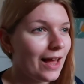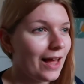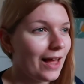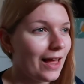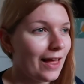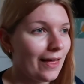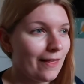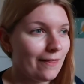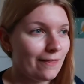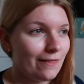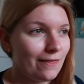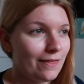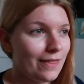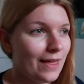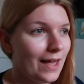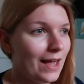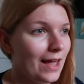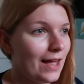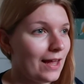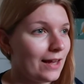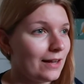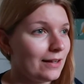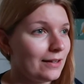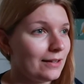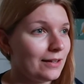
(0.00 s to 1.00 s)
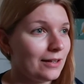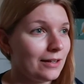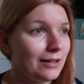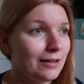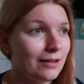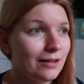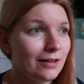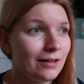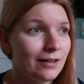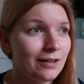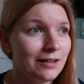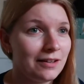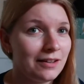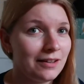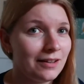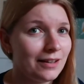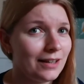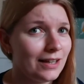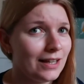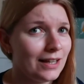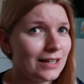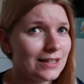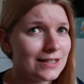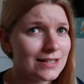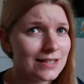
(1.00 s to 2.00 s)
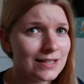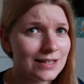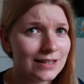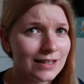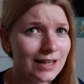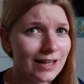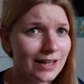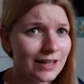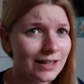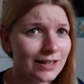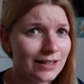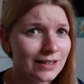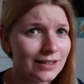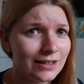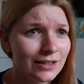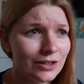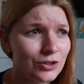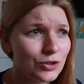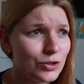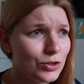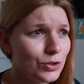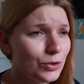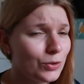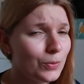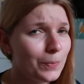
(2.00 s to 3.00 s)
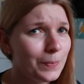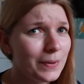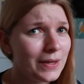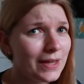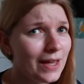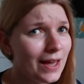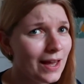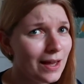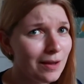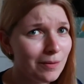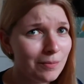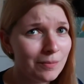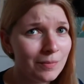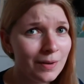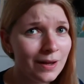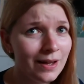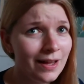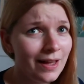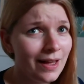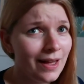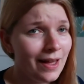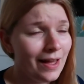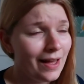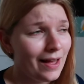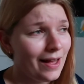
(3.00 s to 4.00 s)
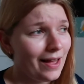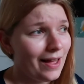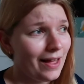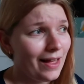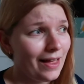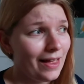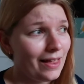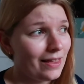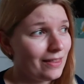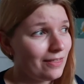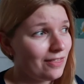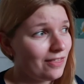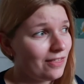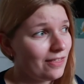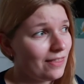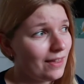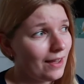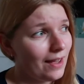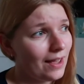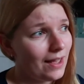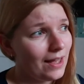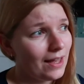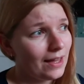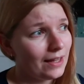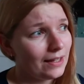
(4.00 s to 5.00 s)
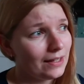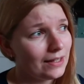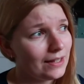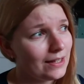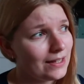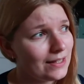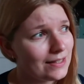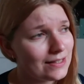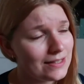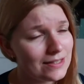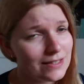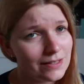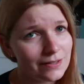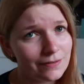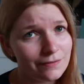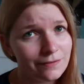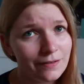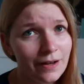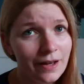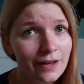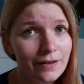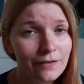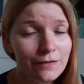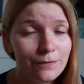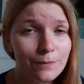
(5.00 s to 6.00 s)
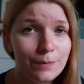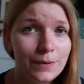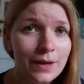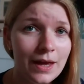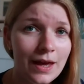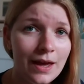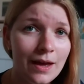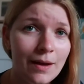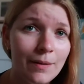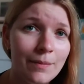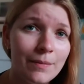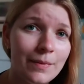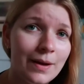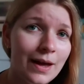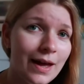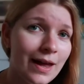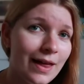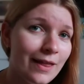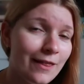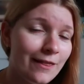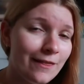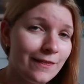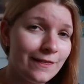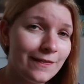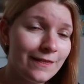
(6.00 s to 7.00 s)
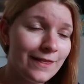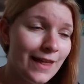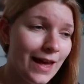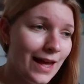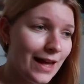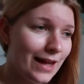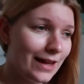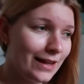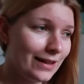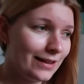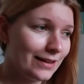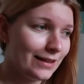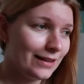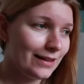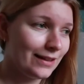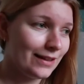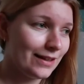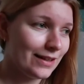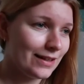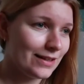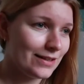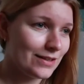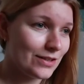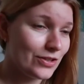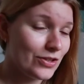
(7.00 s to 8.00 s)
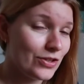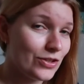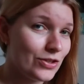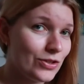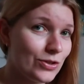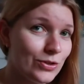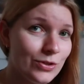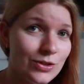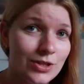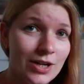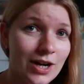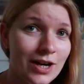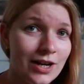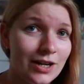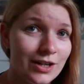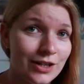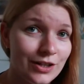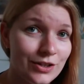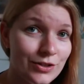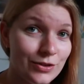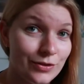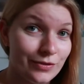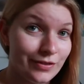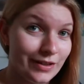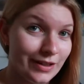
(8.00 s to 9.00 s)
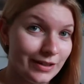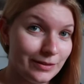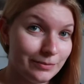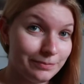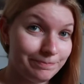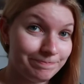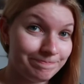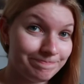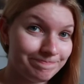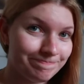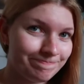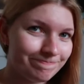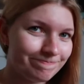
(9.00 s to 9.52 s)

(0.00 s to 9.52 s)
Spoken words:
and then it's like 2 p.m. and then it's 5 p.m. and then it's too dark to film.